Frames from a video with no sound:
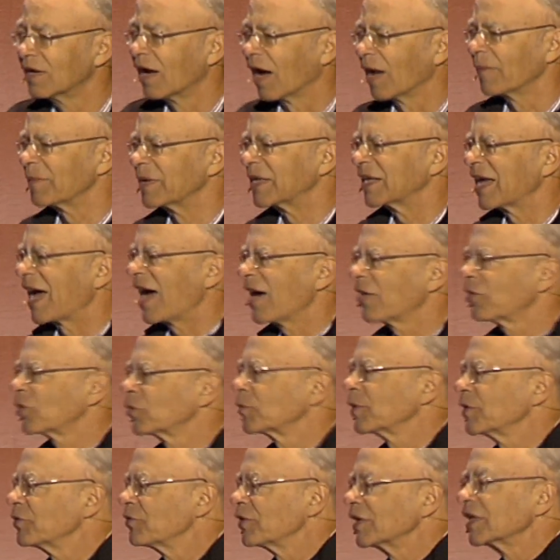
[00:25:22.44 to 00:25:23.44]
I mean, how
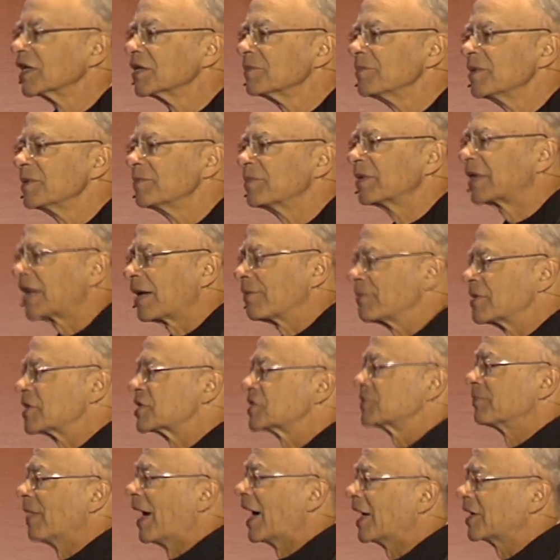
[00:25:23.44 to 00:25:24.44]
could we really be becoming
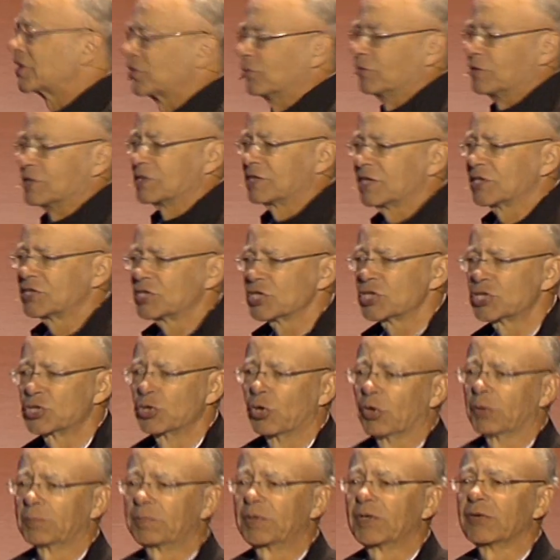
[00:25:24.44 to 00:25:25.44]
smarter in such a
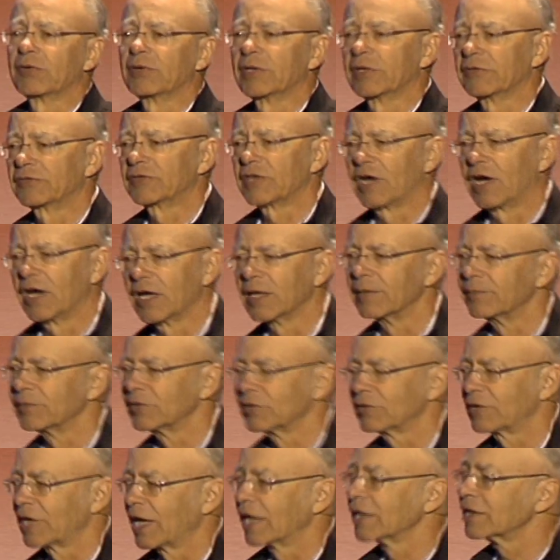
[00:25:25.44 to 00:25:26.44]
short period of time?
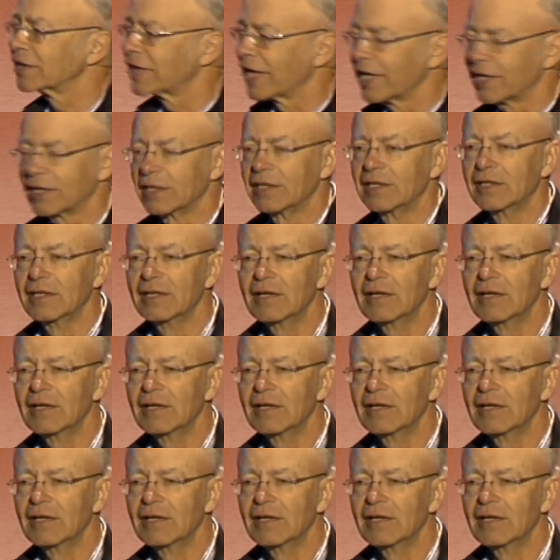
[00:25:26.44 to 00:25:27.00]
You can't get